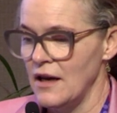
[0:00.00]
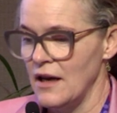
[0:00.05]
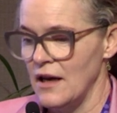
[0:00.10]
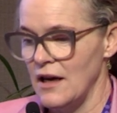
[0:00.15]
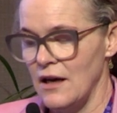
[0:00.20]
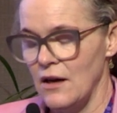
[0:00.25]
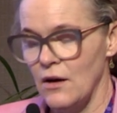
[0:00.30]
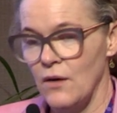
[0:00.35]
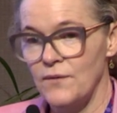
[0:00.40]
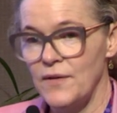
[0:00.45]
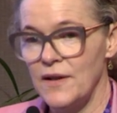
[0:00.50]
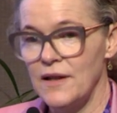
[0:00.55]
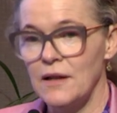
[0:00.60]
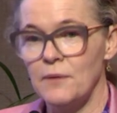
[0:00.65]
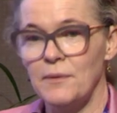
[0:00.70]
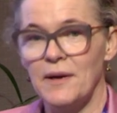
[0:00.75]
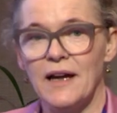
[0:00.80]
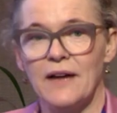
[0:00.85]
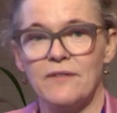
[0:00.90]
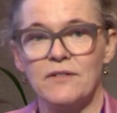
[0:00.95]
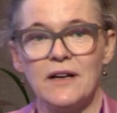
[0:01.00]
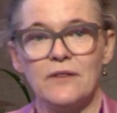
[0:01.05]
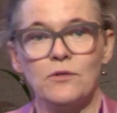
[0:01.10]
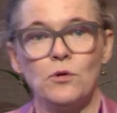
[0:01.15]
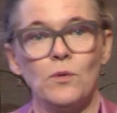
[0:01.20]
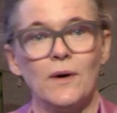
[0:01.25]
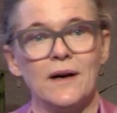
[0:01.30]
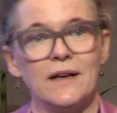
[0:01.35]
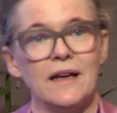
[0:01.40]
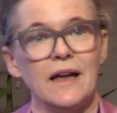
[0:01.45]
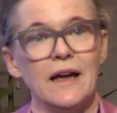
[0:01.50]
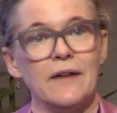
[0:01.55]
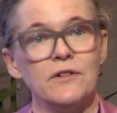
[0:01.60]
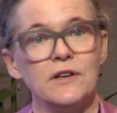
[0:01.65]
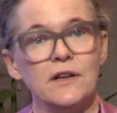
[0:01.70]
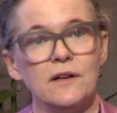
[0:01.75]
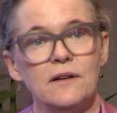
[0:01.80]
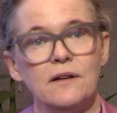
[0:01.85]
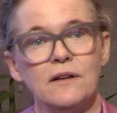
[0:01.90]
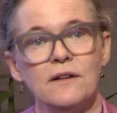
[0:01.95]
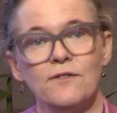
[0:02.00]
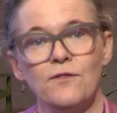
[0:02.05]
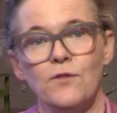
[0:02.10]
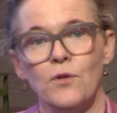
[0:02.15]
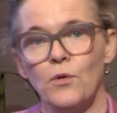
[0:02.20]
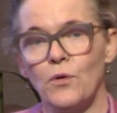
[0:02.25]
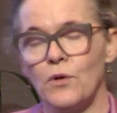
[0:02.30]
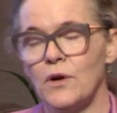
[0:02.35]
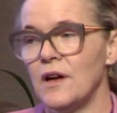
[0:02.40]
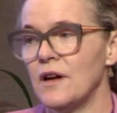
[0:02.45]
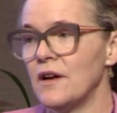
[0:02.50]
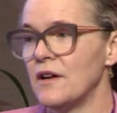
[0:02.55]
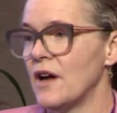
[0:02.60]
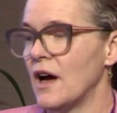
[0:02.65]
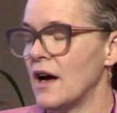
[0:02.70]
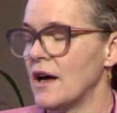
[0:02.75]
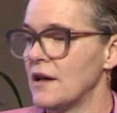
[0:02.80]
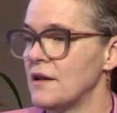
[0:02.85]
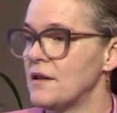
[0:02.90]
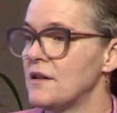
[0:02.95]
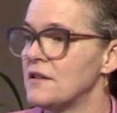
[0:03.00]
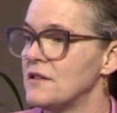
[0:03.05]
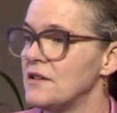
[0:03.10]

Uh, obviously, we have level one evidence for uh,